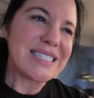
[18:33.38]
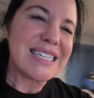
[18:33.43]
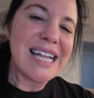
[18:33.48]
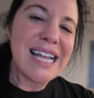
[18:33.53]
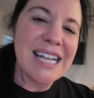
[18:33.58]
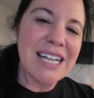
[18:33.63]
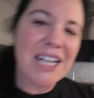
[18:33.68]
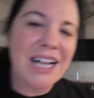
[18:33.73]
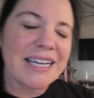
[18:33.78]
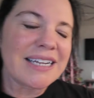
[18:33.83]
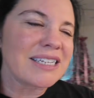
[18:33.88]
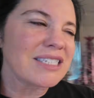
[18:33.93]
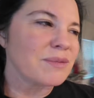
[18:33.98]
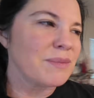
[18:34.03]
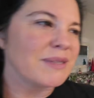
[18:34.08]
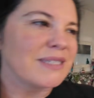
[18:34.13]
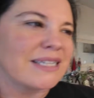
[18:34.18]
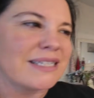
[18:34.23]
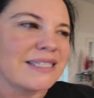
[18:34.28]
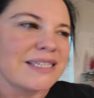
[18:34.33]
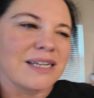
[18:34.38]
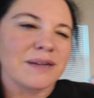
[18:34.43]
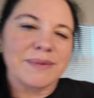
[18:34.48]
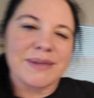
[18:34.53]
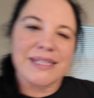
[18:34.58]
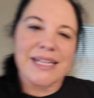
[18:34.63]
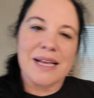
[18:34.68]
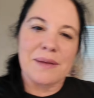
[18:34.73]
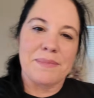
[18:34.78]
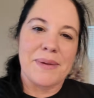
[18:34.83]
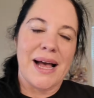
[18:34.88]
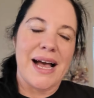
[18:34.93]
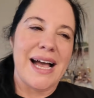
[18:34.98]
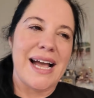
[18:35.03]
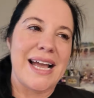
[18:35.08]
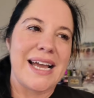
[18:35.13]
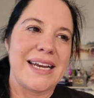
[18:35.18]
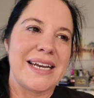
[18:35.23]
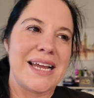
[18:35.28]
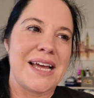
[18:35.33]
it kind of smells a little bit like
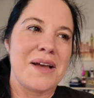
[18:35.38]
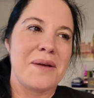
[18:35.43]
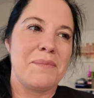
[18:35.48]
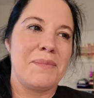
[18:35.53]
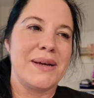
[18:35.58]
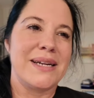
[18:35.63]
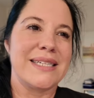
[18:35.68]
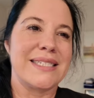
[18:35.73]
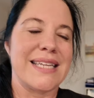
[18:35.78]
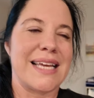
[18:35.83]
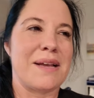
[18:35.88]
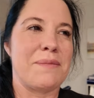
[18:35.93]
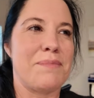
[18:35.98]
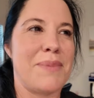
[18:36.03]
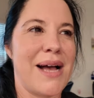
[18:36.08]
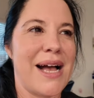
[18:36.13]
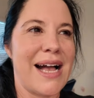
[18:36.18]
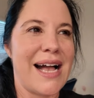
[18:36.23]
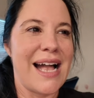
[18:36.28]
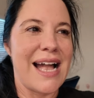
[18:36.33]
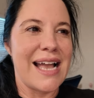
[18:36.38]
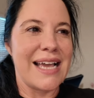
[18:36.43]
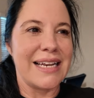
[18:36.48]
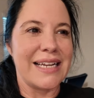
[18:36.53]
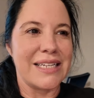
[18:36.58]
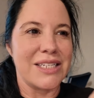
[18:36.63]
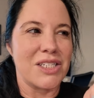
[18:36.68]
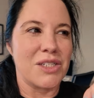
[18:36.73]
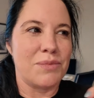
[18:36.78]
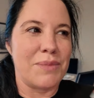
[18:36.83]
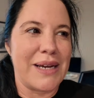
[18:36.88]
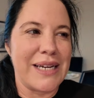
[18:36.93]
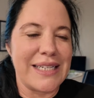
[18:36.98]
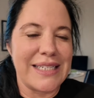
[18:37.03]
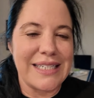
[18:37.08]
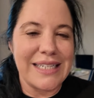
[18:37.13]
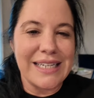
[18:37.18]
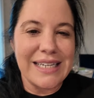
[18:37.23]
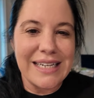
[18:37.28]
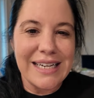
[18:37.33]
pine, but it's like pine and
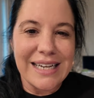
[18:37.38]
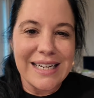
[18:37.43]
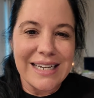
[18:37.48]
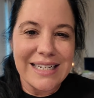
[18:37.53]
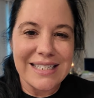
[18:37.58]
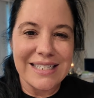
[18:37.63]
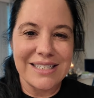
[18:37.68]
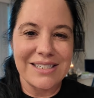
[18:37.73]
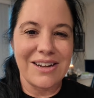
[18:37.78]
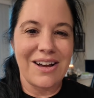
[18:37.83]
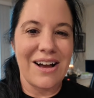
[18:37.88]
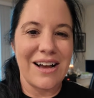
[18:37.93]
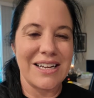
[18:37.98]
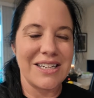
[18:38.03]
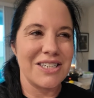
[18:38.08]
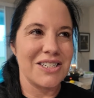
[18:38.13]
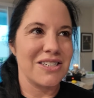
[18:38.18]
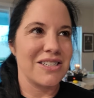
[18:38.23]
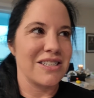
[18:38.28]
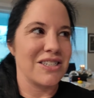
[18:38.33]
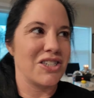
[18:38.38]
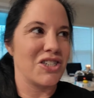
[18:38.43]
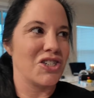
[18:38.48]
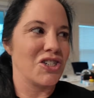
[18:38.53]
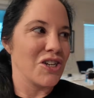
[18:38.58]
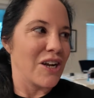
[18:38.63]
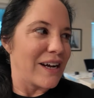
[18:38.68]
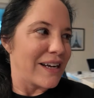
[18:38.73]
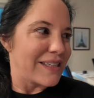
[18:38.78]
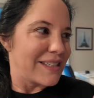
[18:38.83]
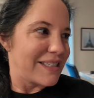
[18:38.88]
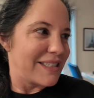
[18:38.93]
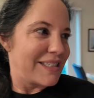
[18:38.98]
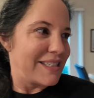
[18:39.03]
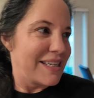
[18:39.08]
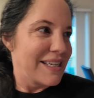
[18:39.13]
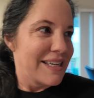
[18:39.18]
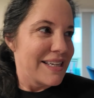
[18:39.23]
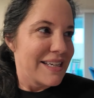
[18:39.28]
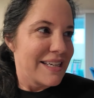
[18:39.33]
spicy, and it's not
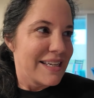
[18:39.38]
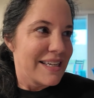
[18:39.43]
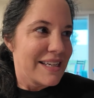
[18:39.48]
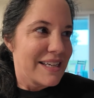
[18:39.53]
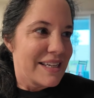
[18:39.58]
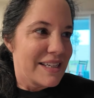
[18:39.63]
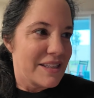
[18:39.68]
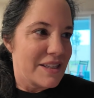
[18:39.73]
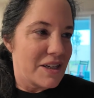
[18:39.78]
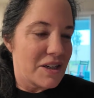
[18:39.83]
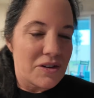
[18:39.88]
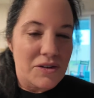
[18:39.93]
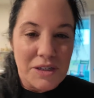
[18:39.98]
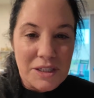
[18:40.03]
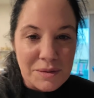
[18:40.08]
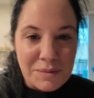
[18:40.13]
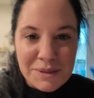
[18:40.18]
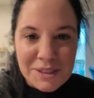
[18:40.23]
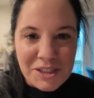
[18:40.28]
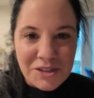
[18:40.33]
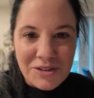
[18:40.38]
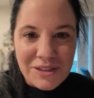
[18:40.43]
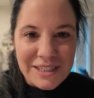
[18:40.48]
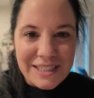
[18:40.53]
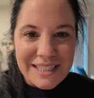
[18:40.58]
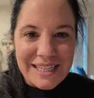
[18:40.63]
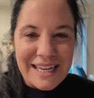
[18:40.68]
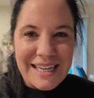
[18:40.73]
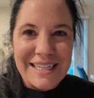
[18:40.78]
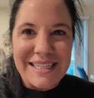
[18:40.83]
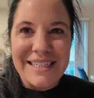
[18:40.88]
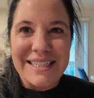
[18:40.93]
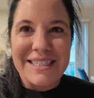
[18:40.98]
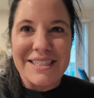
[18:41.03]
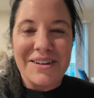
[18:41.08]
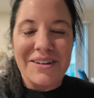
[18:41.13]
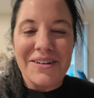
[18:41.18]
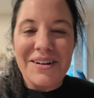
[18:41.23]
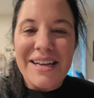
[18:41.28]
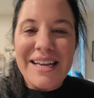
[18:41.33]
just the Christmas tree scent.
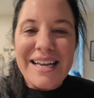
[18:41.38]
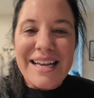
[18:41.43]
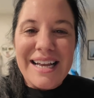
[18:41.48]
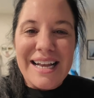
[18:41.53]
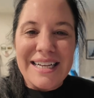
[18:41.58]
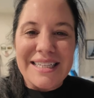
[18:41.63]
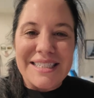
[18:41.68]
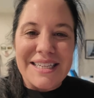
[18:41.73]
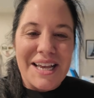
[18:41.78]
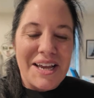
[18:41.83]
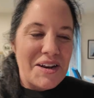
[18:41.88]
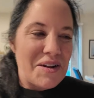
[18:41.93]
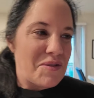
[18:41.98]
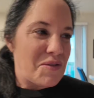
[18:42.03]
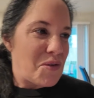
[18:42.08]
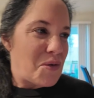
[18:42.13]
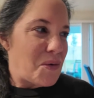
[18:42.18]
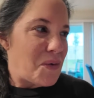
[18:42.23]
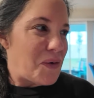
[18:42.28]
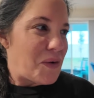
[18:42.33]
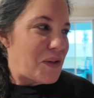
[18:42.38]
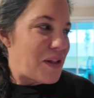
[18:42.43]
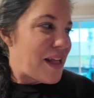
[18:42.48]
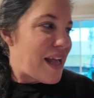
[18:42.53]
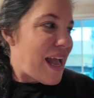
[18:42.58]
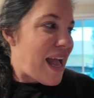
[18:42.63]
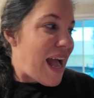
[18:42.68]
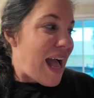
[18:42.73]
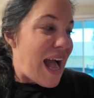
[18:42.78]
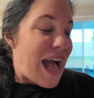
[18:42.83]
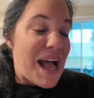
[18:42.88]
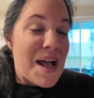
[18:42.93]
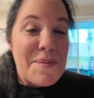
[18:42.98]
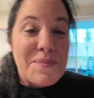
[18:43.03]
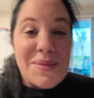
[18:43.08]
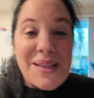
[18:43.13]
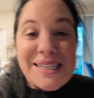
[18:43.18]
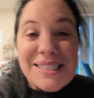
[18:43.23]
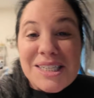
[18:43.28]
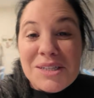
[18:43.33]
So it's kind of cool.
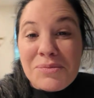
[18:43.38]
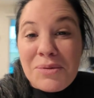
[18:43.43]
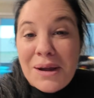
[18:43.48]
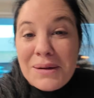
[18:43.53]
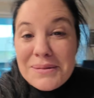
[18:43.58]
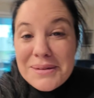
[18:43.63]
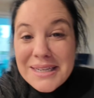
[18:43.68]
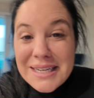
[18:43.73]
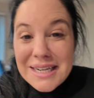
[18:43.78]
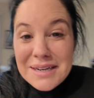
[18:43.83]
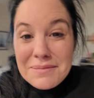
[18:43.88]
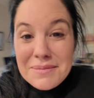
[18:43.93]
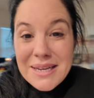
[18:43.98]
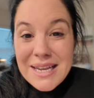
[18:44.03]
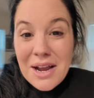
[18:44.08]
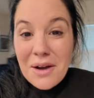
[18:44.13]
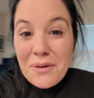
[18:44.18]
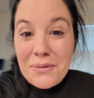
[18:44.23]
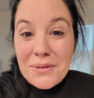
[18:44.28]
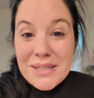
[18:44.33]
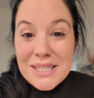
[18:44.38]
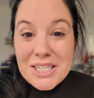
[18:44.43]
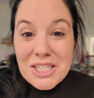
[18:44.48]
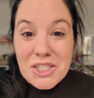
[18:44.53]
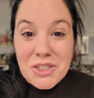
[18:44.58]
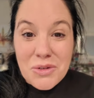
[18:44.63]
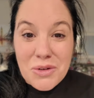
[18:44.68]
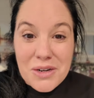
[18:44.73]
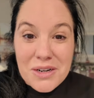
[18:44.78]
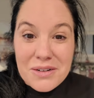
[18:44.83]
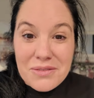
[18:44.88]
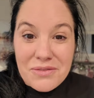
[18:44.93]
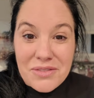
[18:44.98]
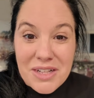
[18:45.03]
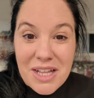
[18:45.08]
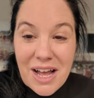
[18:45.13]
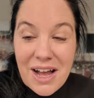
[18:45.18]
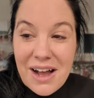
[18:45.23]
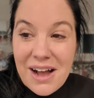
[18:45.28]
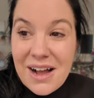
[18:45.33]
This is probably going to be a really short
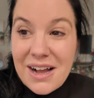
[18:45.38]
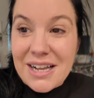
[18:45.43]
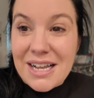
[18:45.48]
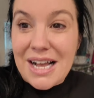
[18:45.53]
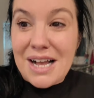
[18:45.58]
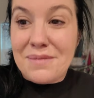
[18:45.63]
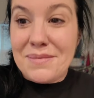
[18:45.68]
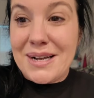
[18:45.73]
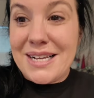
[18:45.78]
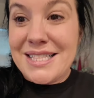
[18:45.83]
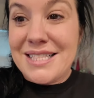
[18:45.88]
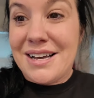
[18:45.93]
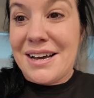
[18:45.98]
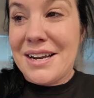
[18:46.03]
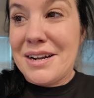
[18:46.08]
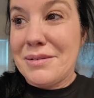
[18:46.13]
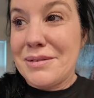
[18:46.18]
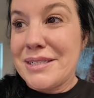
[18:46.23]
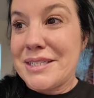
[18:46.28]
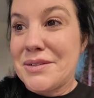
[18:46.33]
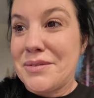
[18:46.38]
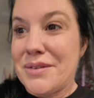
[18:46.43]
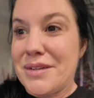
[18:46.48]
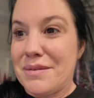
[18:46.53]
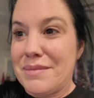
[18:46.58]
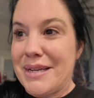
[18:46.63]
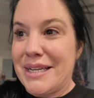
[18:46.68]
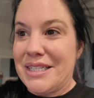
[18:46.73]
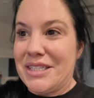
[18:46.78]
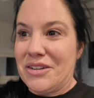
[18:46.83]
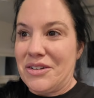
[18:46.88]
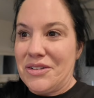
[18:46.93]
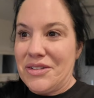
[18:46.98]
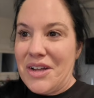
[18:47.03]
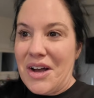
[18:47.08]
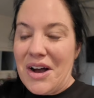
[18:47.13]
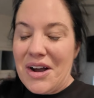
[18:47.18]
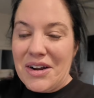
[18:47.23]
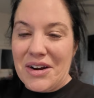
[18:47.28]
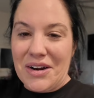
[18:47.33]
vlog. I thought it was going to be a little
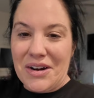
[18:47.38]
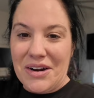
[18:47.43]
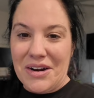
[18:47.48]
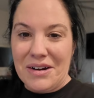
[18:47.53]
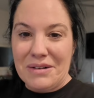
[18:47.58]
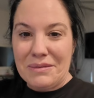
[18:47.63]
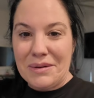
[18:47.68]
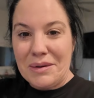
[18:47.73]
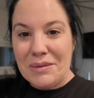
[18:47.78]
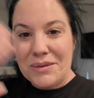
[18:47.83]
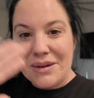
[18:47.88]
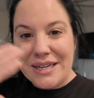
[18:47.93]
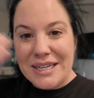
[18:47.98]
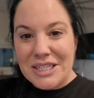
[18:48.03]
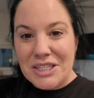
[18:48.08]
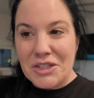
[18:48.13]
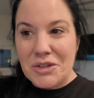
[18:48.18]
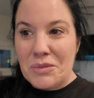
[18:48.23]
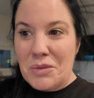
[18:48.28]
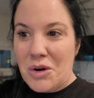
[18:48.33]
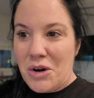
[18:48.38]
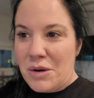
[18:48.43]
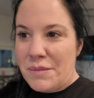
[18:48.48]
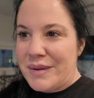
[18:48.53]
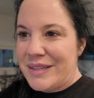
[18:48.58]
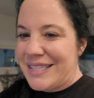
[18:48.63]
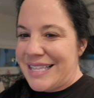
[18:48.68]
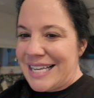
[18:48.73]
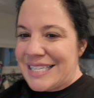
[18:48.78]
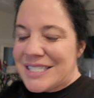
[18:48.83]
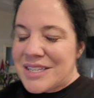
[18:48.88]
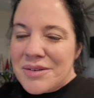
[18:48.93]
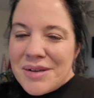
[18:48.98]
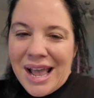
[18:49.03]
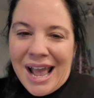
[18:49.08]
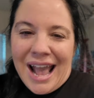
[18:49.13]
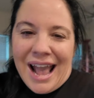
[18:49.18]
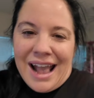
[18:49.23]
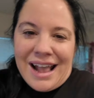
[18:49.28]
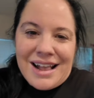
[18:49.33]
longer and we were going to do more, but that's
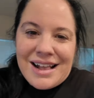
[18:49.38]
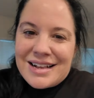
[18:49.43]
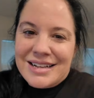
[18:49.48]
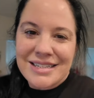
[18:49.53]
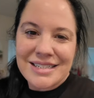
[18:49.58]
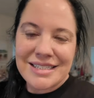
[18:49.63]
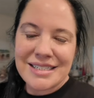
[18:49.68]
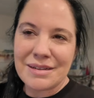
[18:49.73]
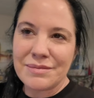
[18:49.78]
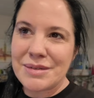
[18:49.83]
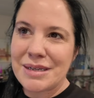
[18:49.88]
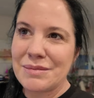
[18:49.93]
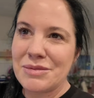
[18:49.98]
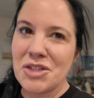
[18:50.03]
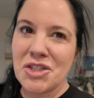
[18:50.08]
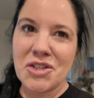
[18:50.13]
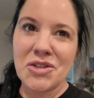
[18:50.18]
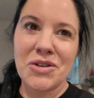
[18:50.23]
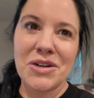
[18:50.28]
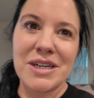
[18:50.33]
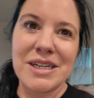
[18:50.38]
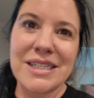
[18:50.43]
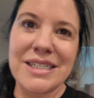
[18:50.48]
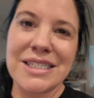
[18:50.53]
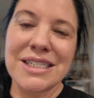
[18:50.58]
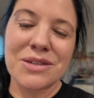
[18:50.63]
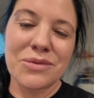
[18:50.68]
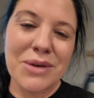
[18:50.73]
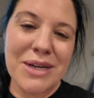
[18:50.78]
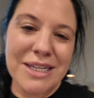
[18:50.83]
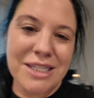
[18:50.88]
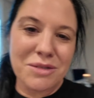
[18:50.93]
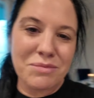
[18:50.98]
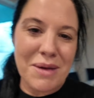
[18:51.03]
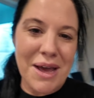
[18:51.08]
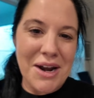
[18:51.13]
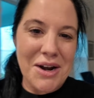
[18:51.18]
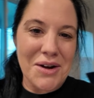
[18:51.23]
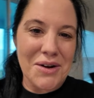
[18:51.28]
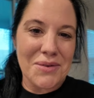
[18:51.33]
okay. Sometimes short and sweet's
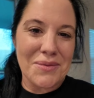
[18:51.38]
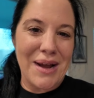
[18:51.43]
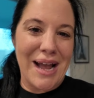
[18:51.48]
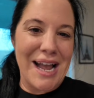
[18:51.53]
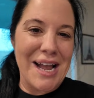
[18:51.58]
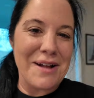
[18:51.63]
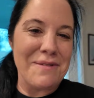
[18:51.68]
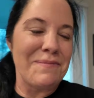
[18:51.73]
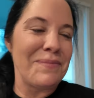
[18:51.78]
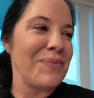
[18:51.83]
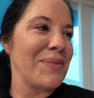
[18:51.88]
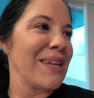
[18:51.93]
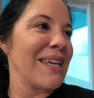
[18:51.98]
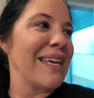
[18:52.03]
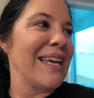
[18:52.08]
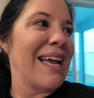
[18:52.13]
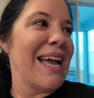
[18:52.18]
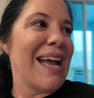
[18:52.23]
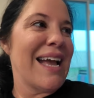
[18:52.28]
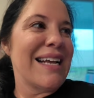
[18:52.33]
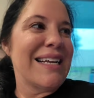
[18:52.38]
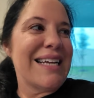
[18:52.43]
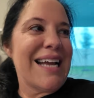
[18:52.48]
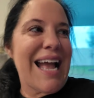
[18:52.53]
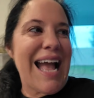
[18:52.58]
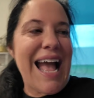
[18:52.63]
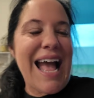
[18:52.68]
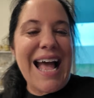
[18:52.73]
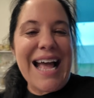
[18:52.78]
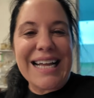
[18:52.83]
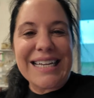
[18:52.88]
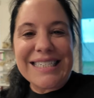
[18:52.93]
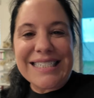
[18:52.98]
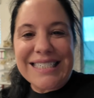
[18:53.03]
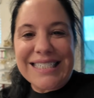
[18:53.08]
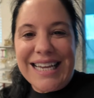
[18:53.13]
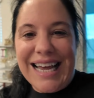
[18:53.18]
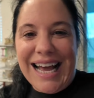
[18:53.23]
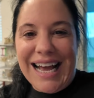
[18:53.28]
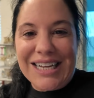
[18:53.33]
better, right?
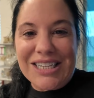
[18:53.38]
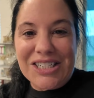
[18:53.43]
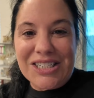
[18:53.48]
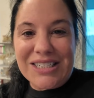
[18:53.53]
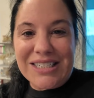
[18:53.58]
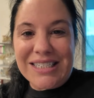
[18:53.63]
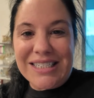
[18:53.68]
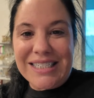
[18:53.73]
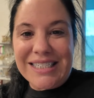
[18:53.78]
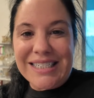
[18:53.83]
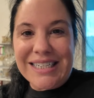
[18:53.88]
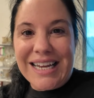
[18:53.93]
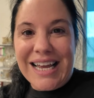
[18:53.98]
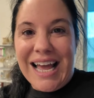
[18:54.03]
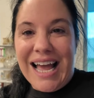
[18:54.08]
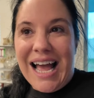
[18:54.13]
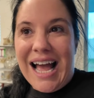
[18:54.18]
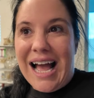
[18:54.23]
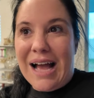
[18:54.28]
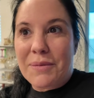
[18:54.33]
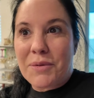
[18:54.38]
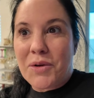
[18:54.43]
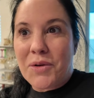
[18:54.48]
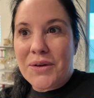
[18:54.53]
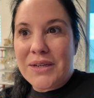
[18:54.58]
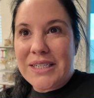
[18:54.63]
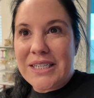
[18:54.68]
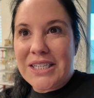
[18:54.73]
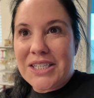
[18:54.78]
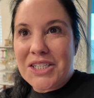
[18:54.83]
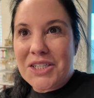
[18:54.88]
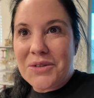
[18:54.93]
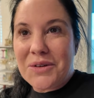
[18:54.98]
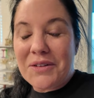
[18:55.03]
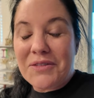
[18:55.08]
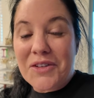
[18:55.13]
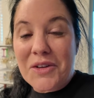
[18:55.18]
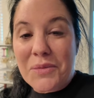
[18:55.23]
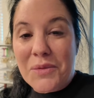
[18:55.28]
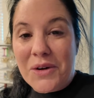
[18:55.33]
And I'm going to do a
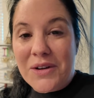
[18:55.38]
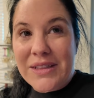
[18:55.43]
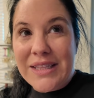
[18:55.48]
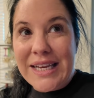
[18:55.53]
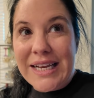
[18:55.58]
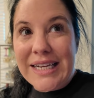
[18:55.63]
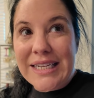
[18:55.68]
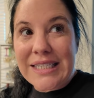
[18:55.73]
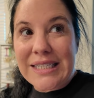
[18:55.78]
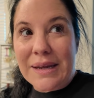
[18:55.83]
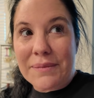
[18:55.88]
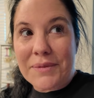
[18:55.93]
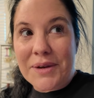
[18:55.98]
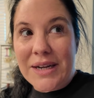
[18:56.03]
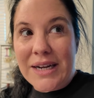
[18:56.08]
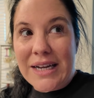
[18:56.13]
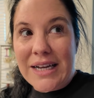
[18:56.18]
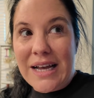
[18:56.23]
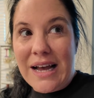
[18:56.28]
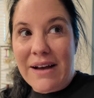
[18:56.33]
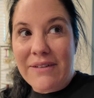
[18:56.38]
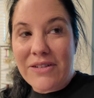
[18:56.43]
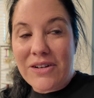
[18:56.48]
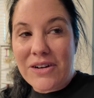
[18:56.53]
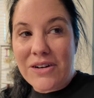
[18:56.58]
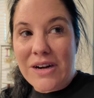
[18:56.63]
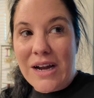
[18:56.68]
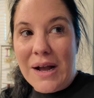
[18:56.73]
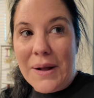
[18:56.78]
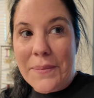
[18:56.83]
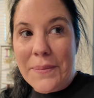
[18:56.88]
few more things. I'm going to cover,